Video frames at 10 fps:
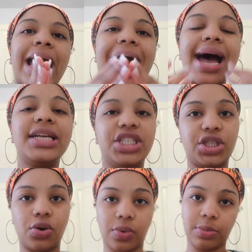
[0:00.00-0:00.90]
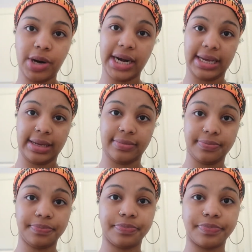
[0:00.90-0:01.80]
I just don't want to braid it.
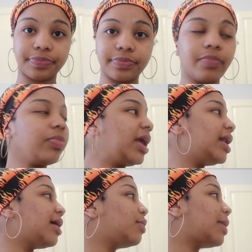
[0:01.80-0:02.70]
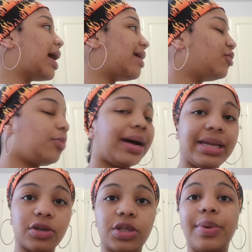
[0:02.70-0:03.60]
And I don't have nobody
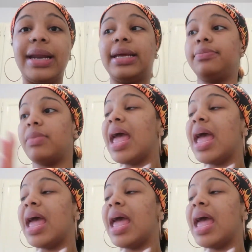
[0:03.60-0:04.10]
else to braid it.